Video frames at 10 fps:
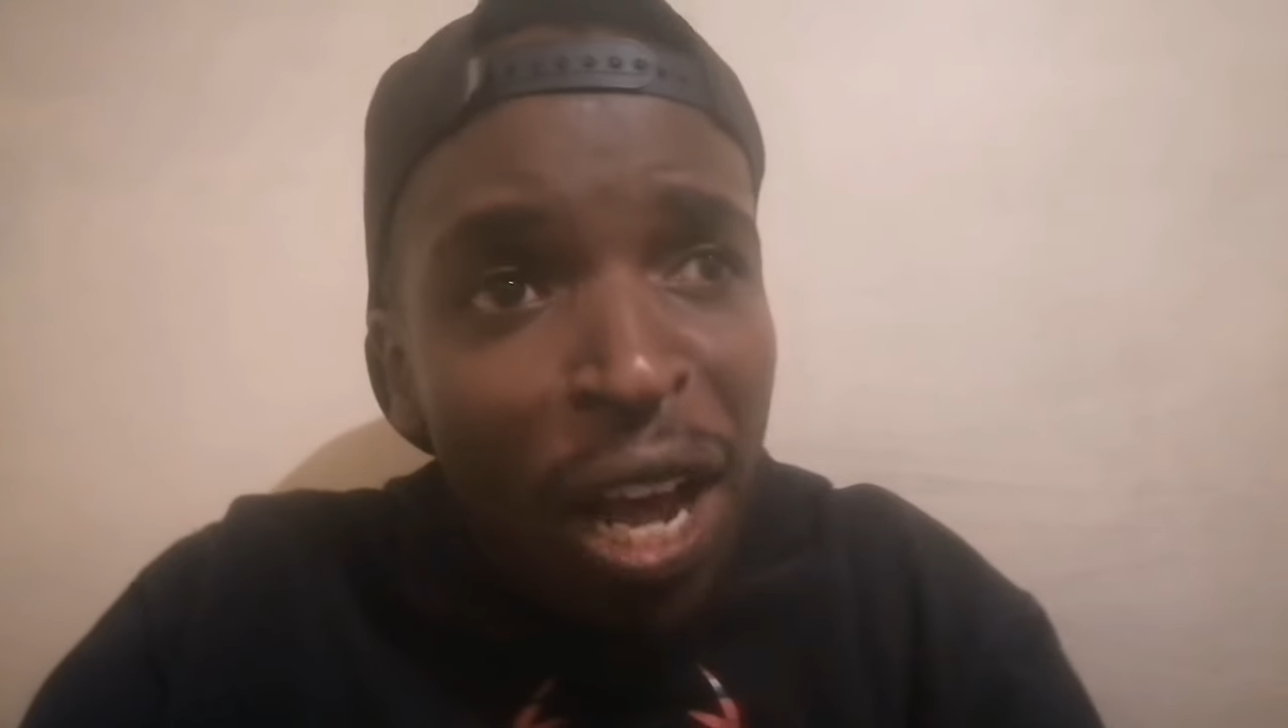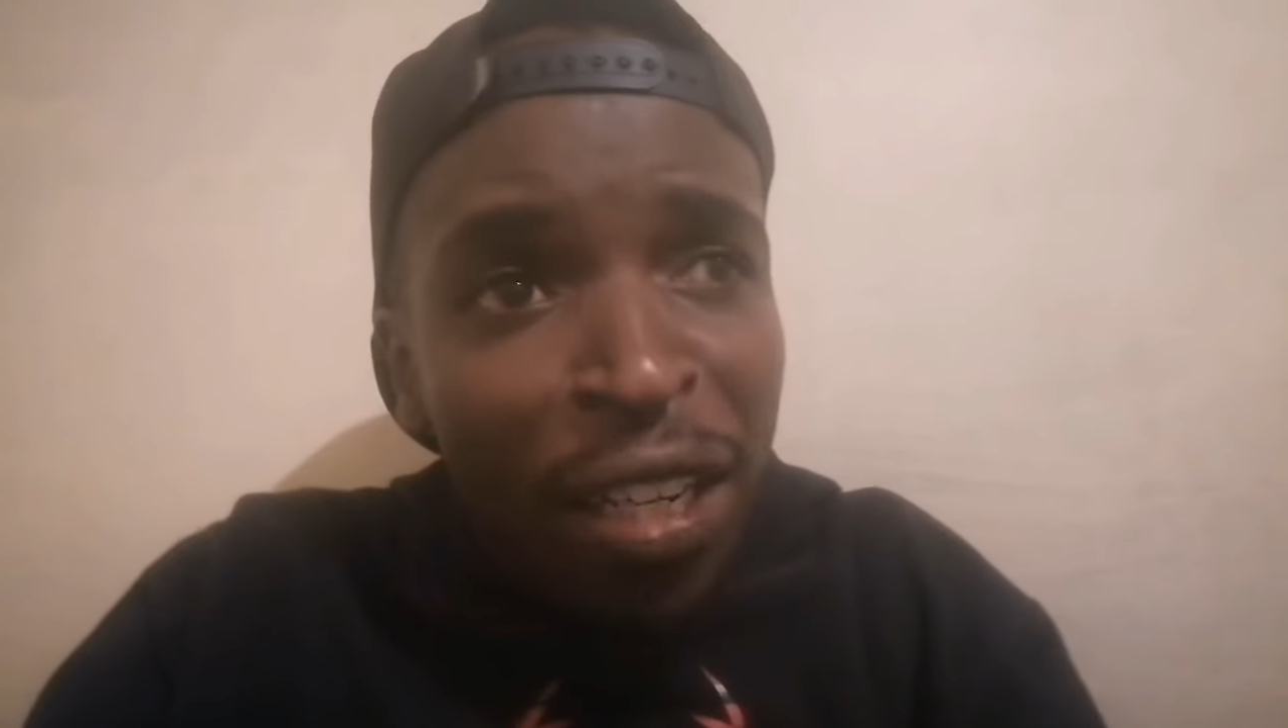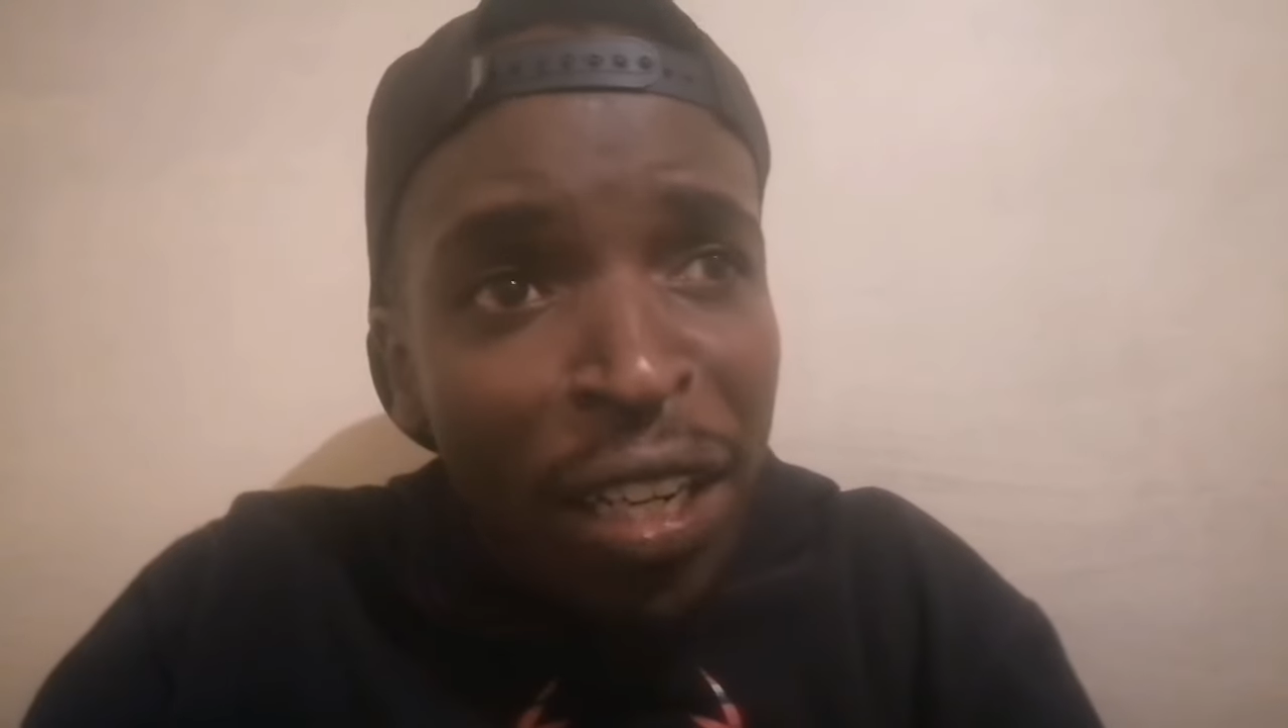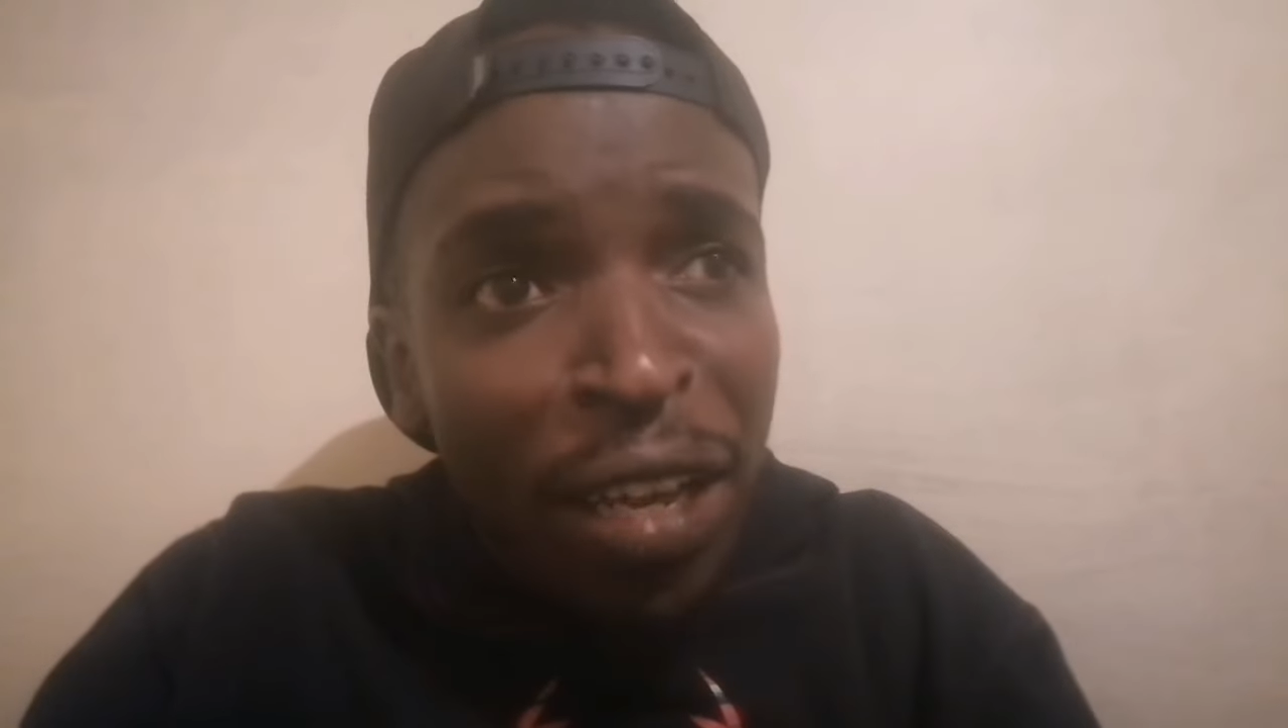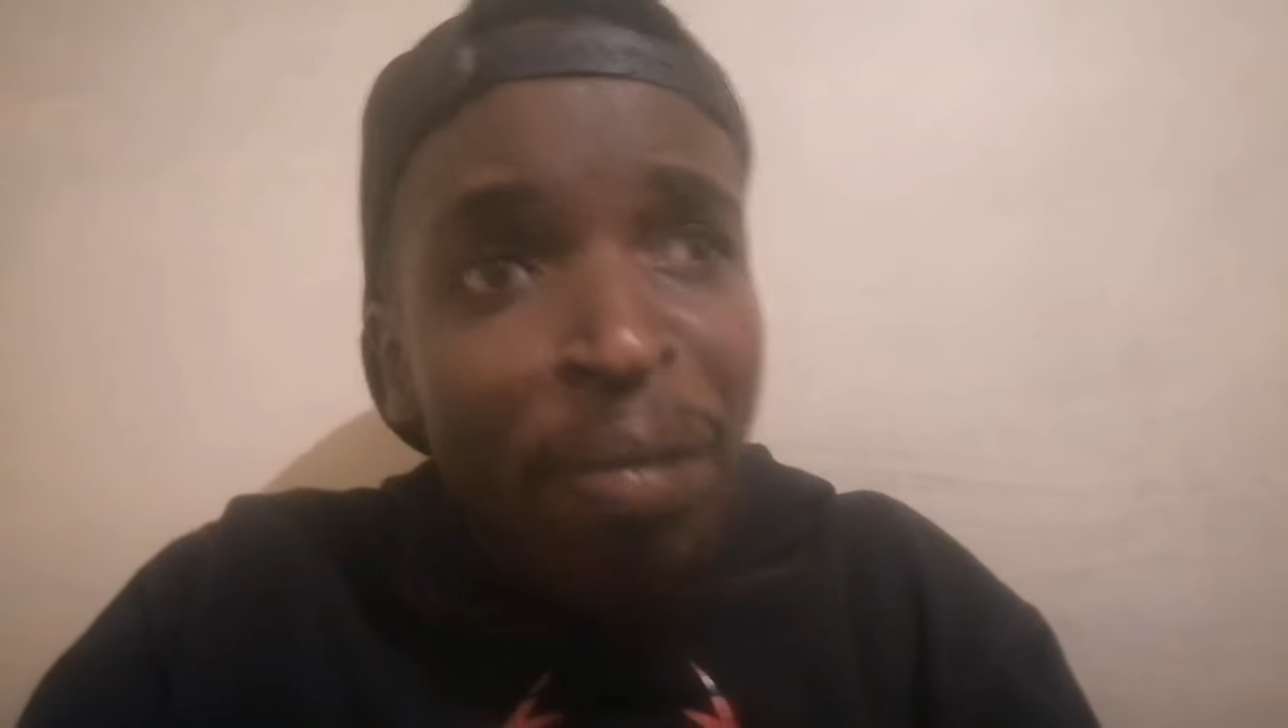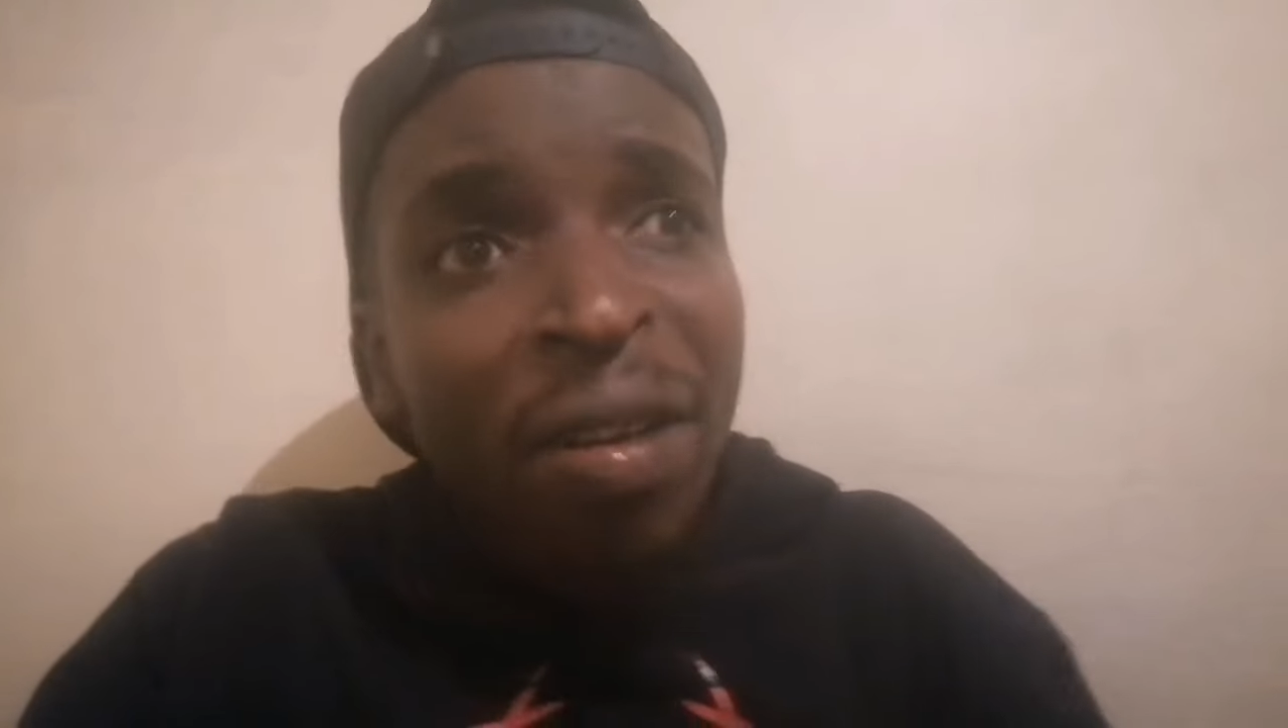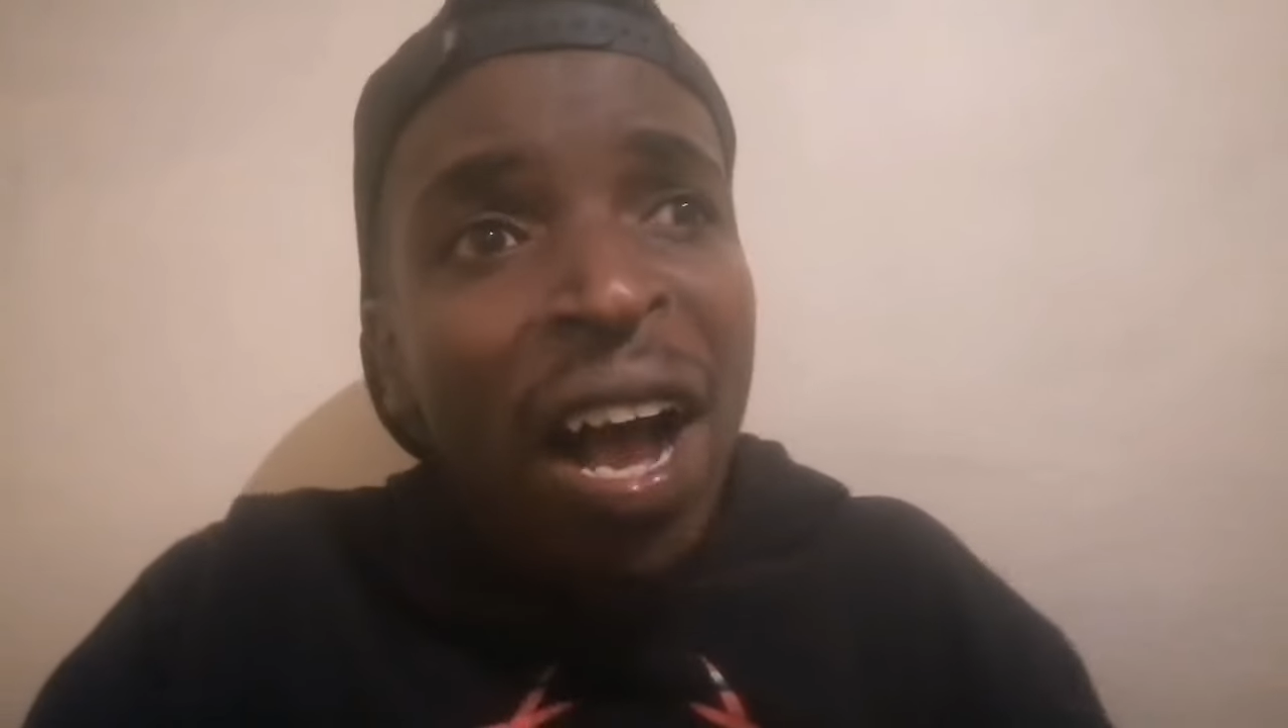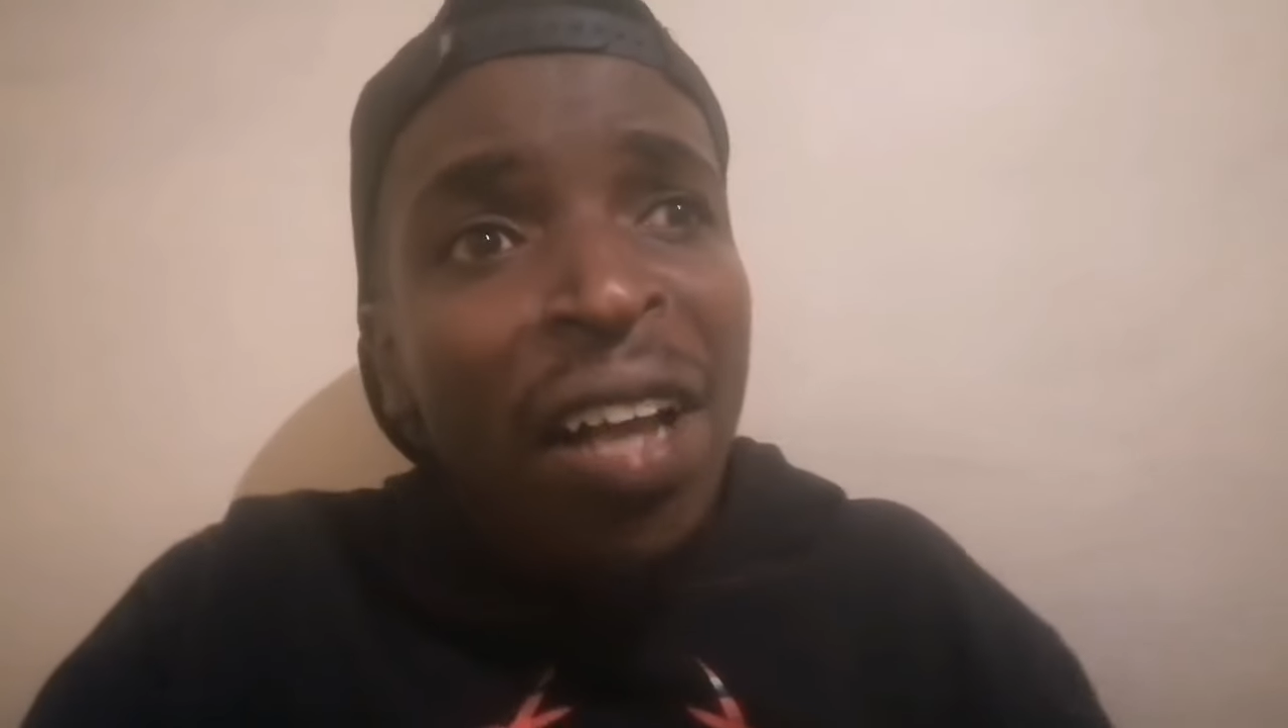at him